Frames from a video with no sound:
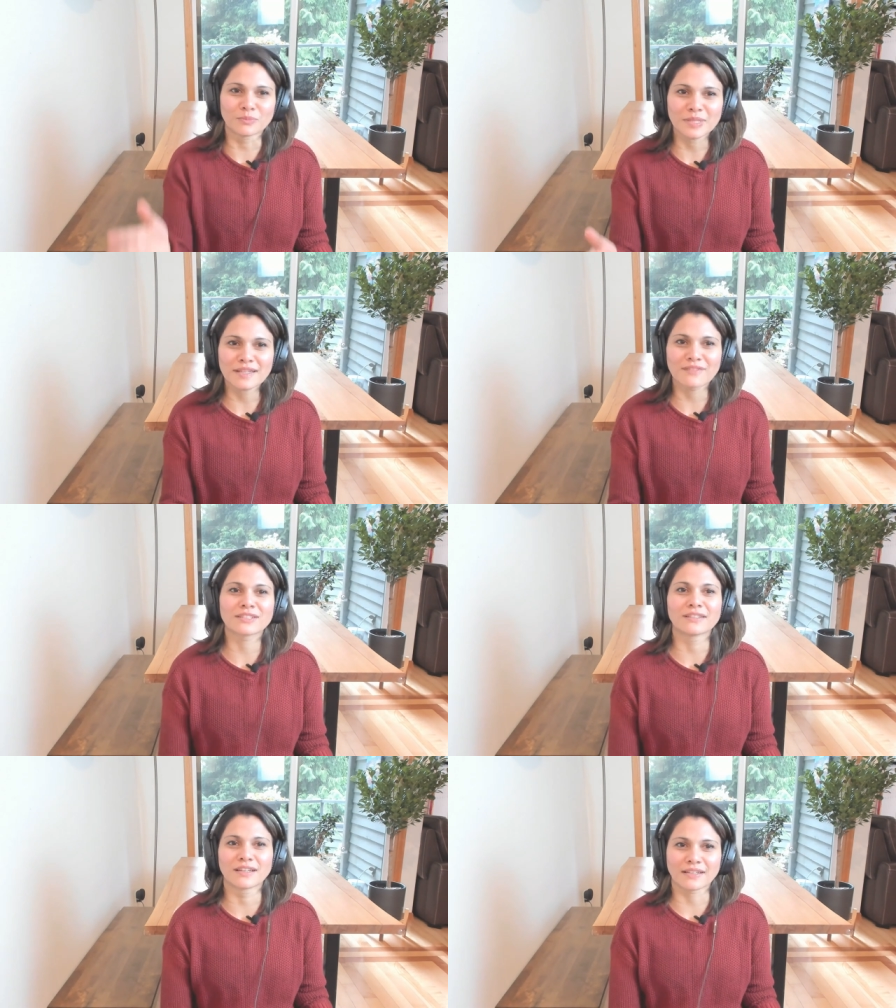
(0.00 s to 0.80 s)
must
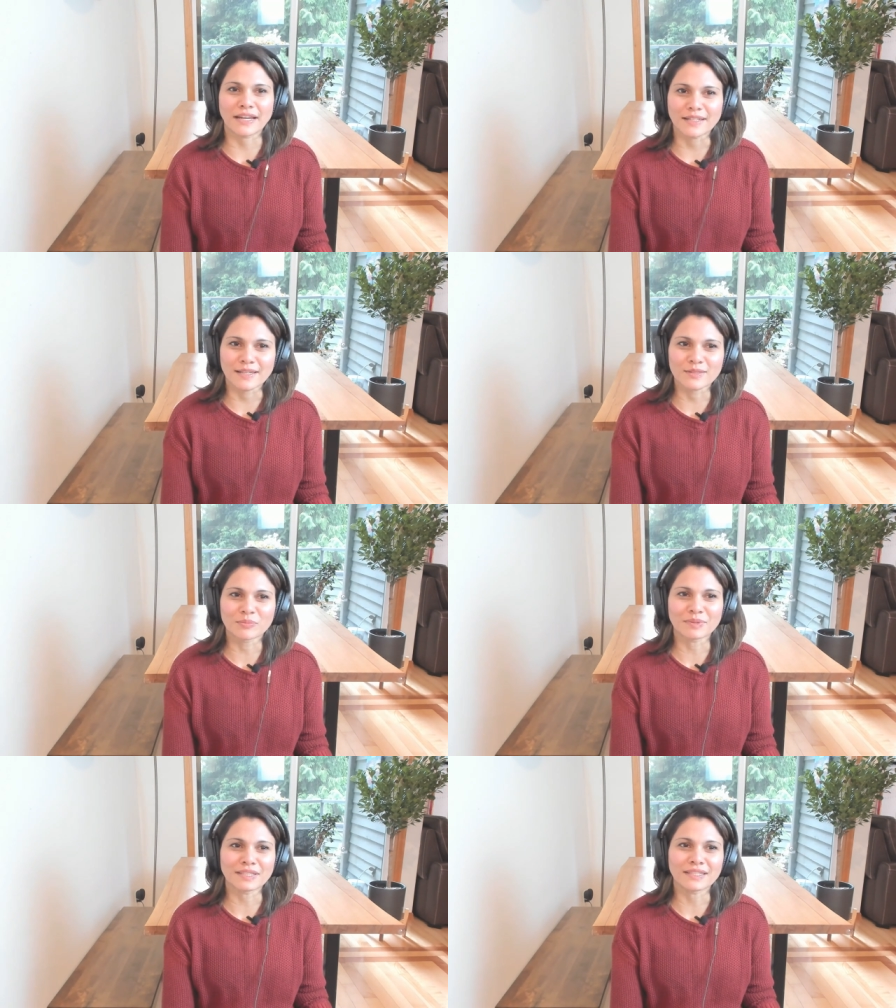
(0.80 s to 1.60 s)
have written a great
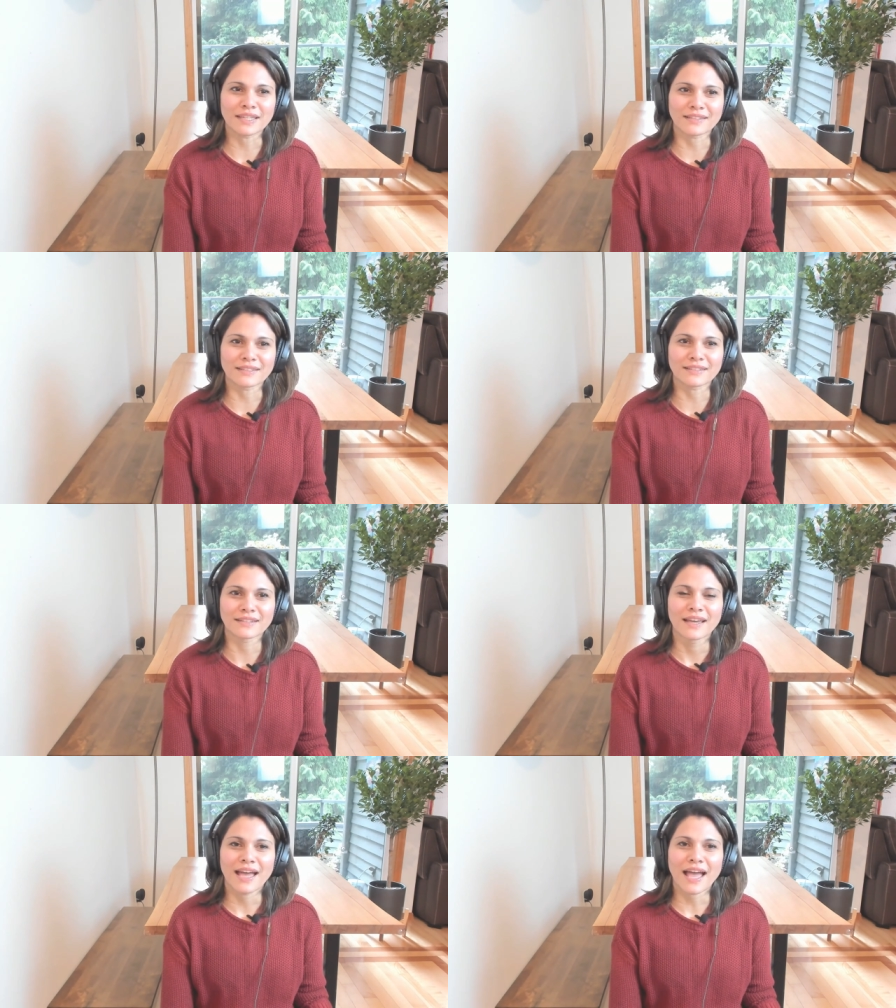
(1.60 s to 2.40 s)
SOP
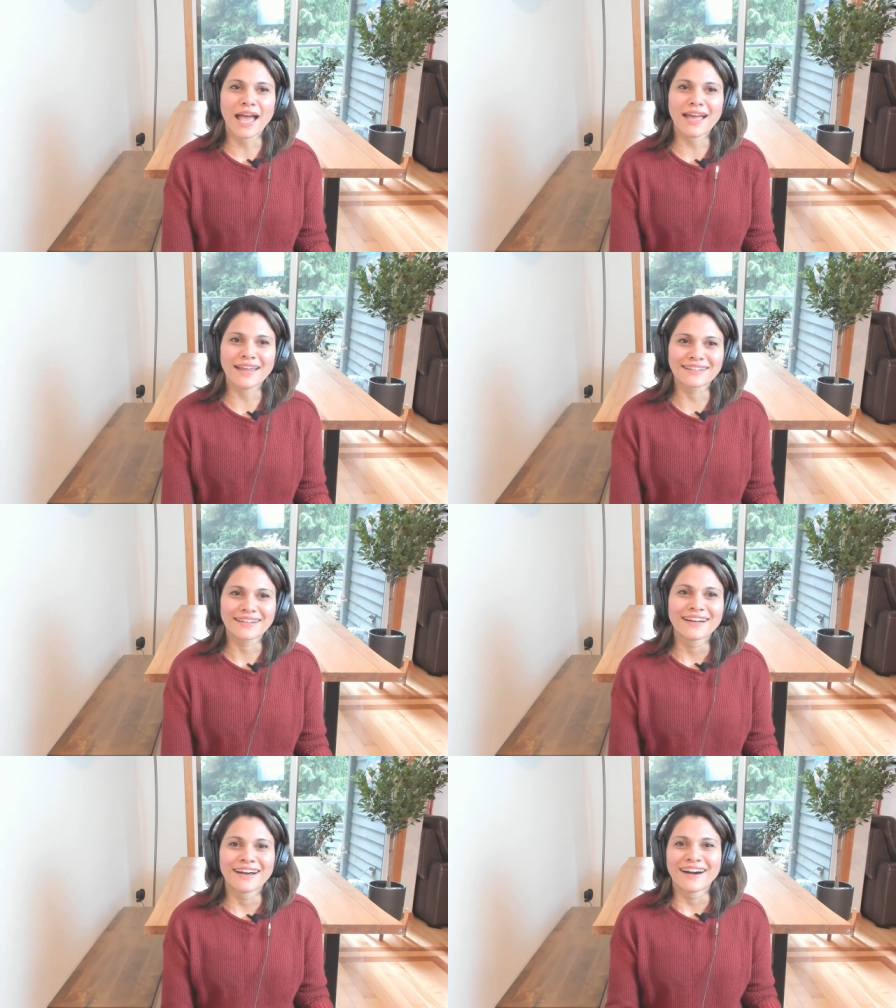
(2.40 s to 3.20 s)
and had,
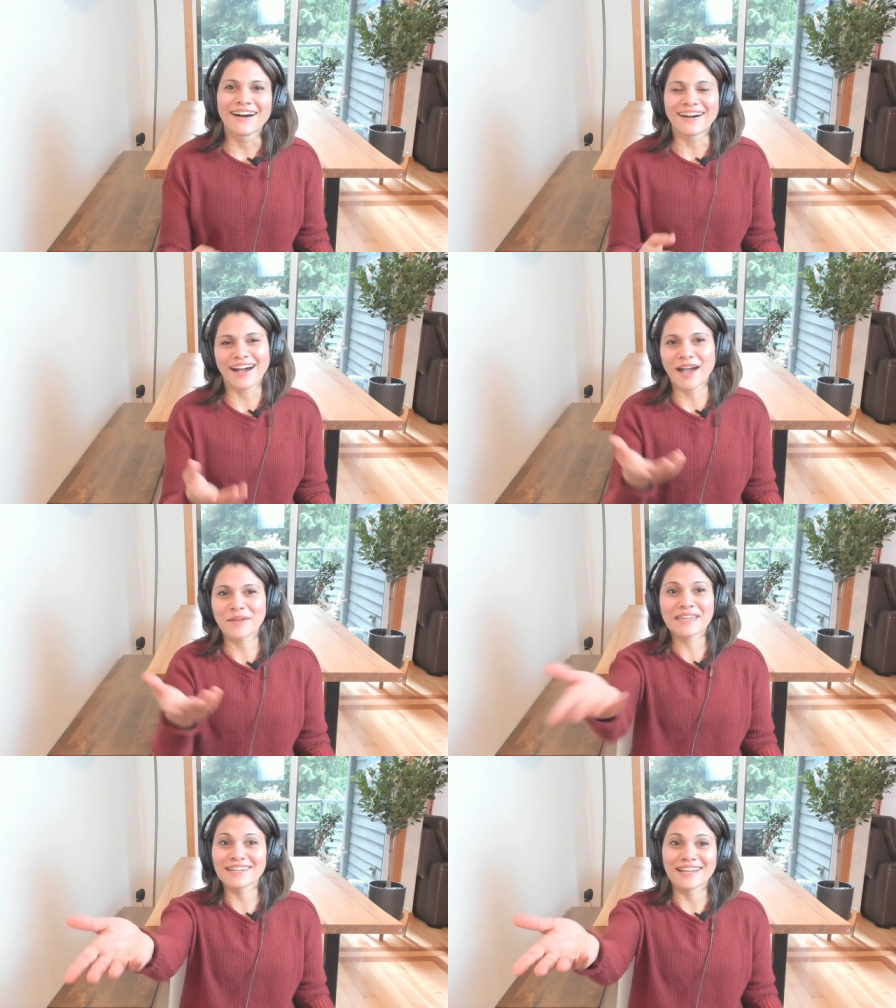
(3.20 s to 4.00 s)

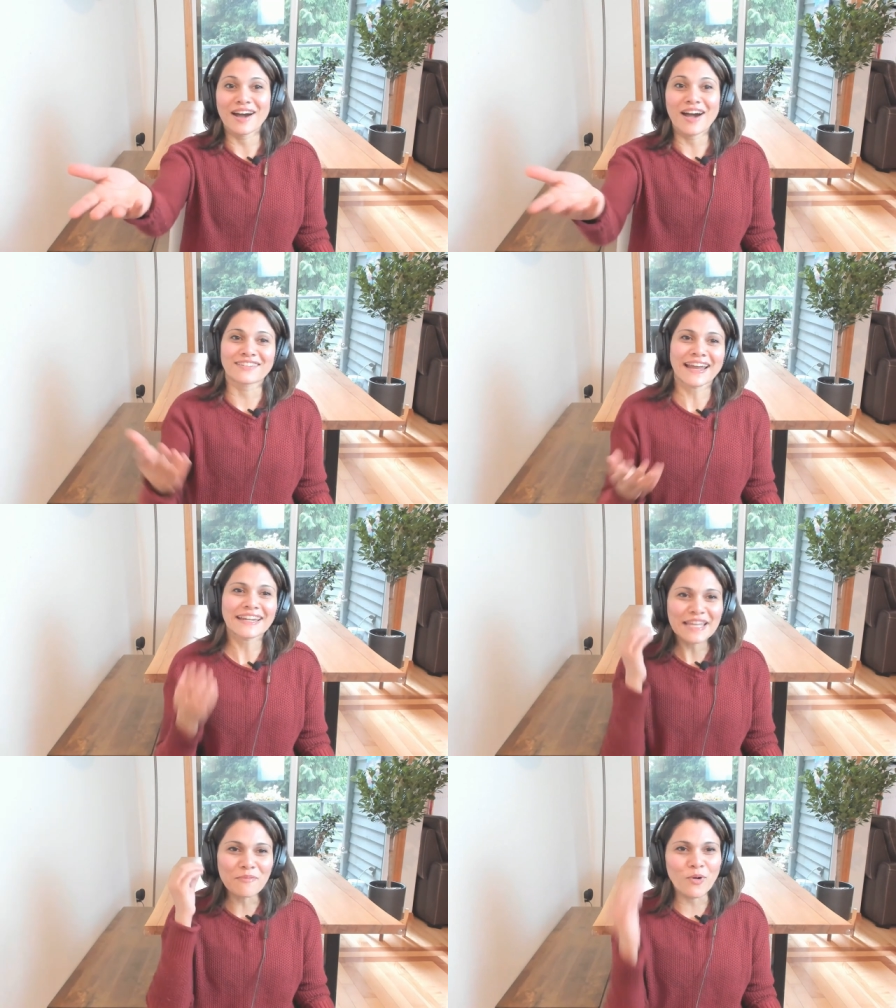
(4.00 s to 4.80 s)
I mean,
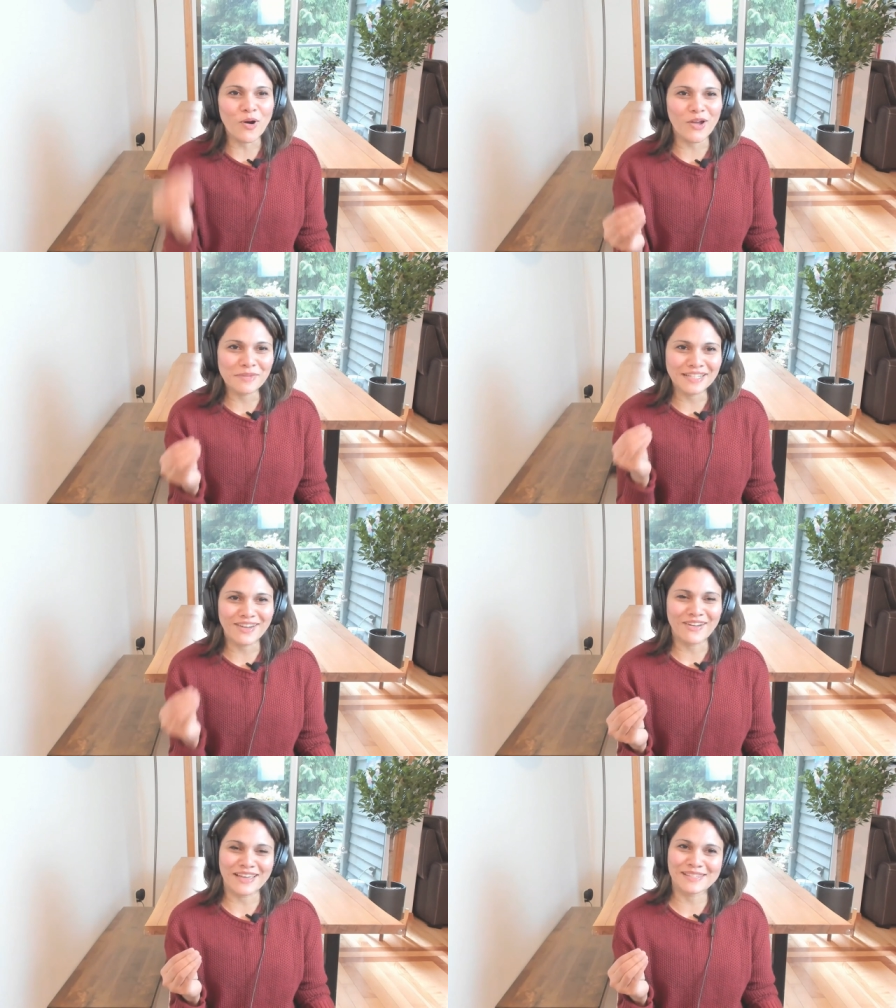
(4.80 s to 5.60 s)
writing a poem
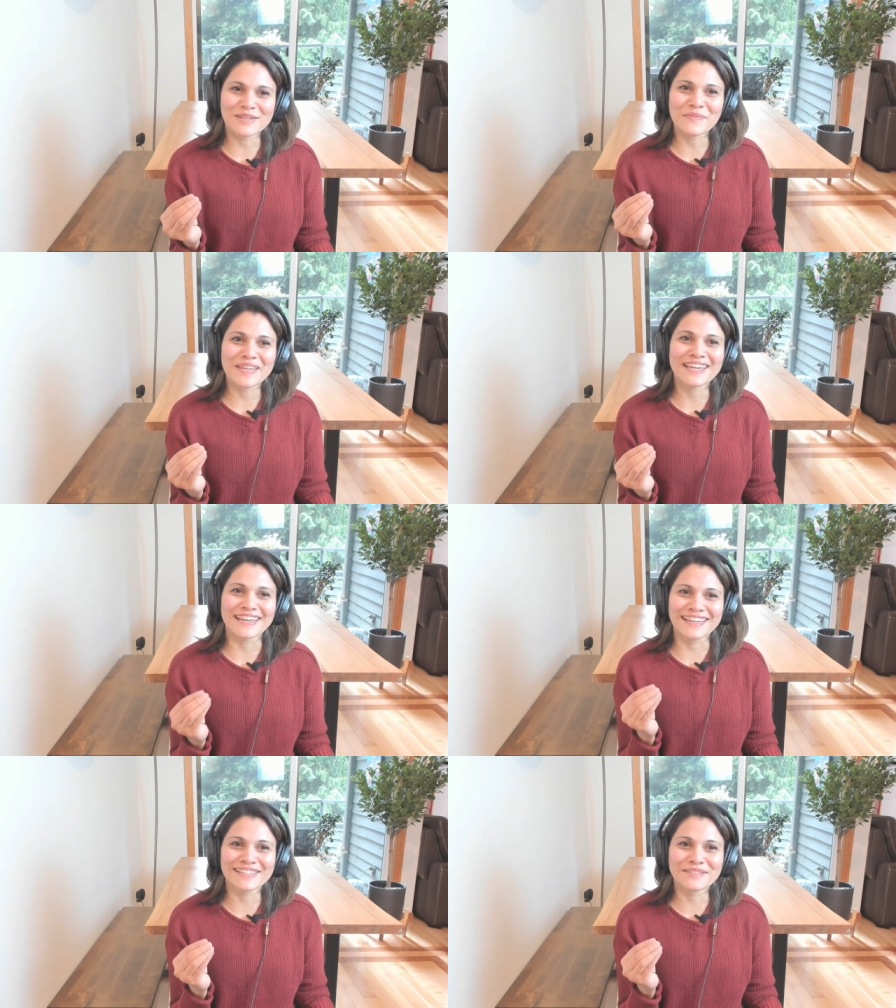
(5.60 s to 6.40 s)
in your SOP
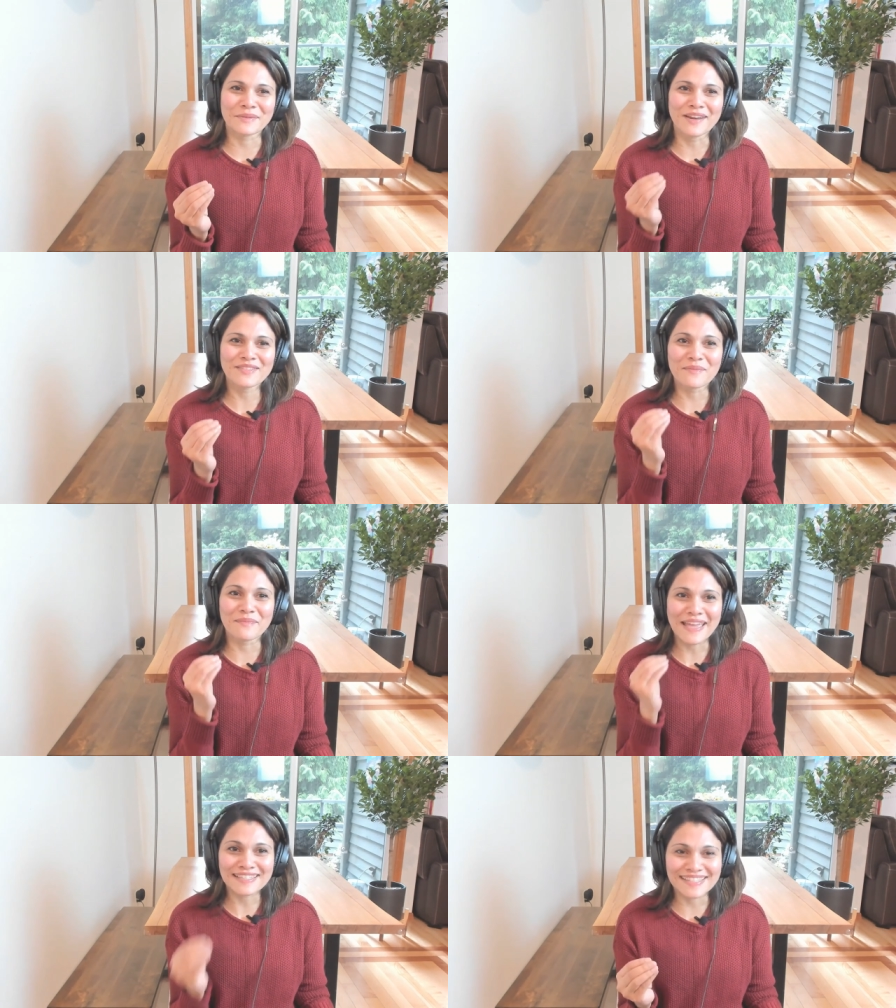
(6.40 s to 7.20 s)
is one of the
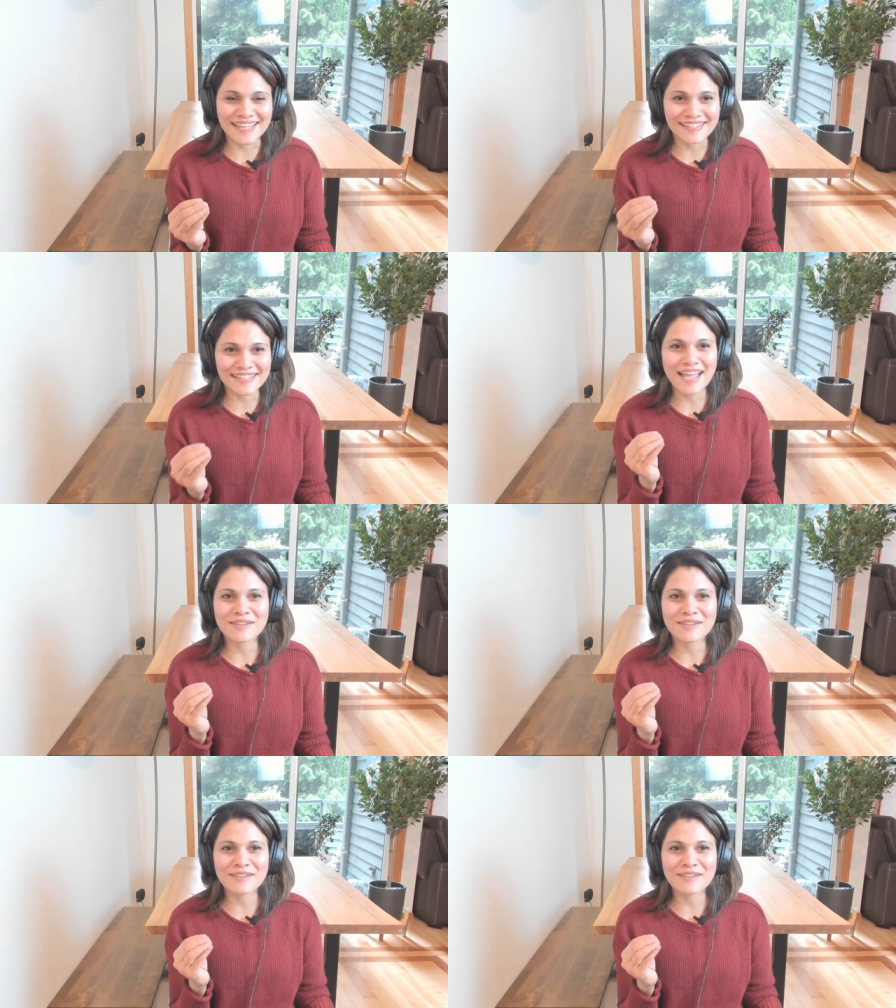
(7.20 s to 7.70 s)
best things.